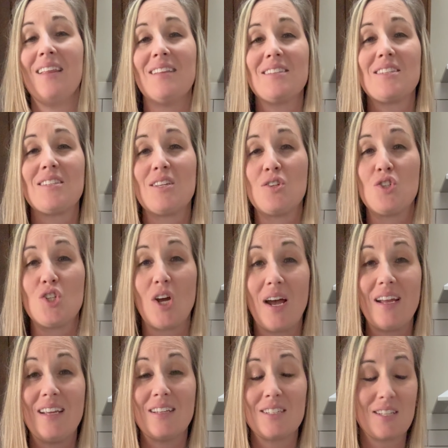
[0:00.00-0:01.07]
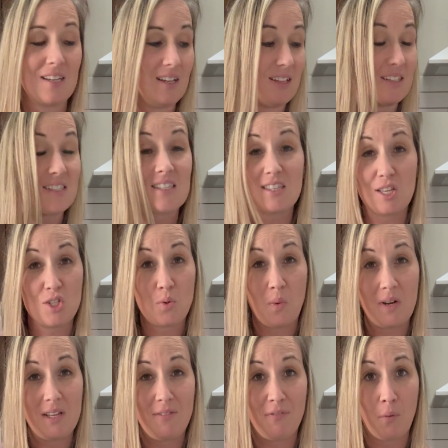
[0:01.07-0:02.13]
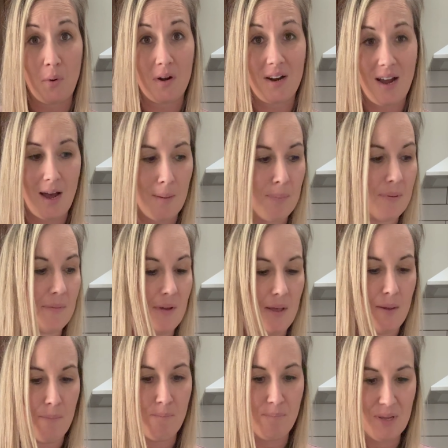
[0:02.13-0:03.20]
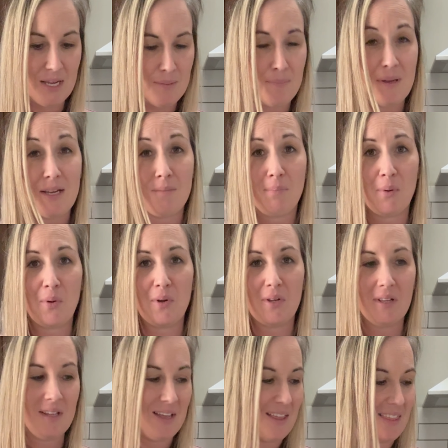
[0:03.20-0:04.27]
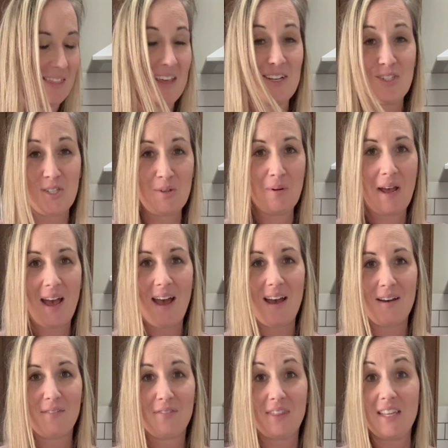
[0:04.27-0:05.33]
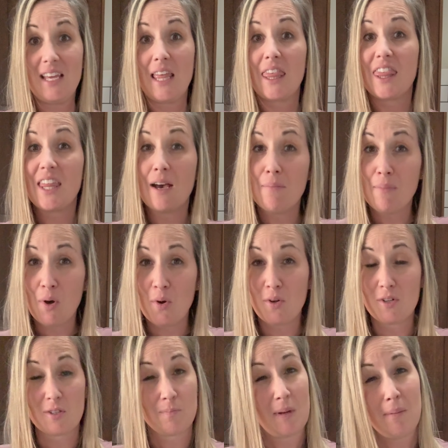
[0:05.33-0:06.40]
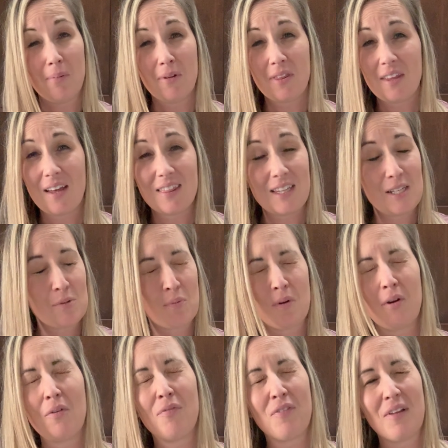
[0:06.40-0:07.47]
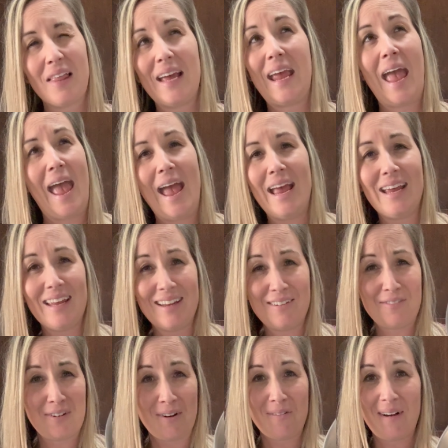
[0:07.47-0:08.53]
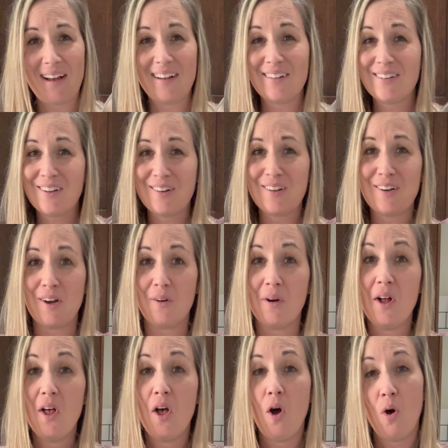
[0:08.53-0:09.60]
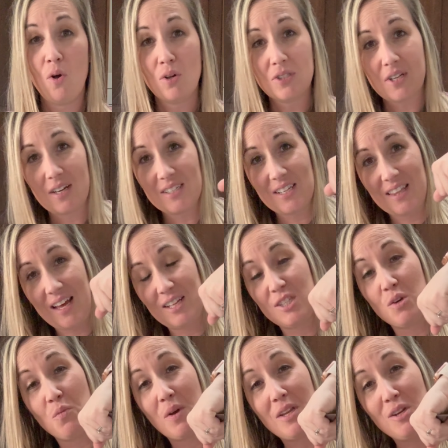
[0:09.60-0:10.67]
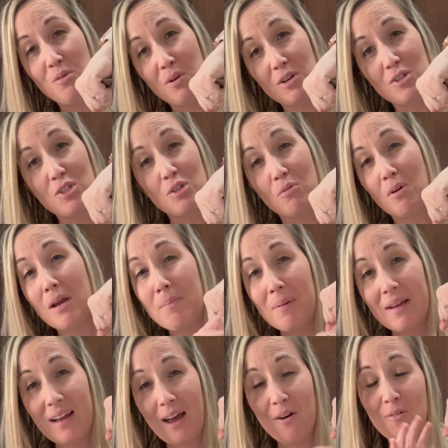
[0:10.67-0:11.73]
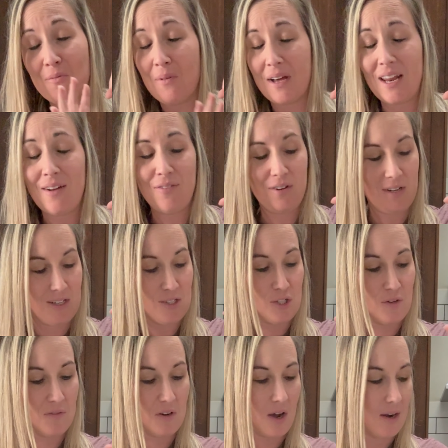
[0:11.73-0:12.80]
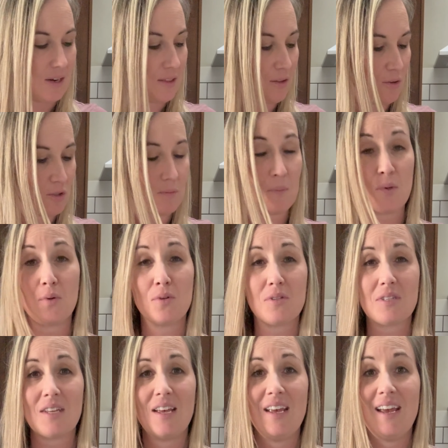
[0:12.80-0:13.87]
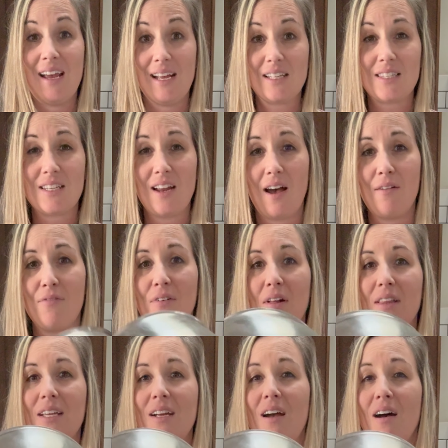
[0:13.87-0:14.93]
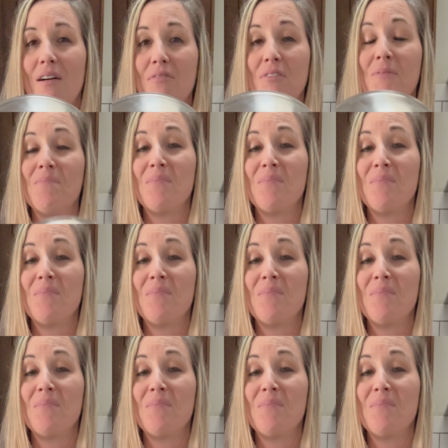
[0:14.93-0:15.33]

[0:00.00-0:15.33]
This is a giant, this is the 24-cup, big bowl. They do have the thumb holes. People thought these were for like hanging for a while. No. Hold on to that. So when you are scraping out whatever it is you've got in those bowls, it's not falling off.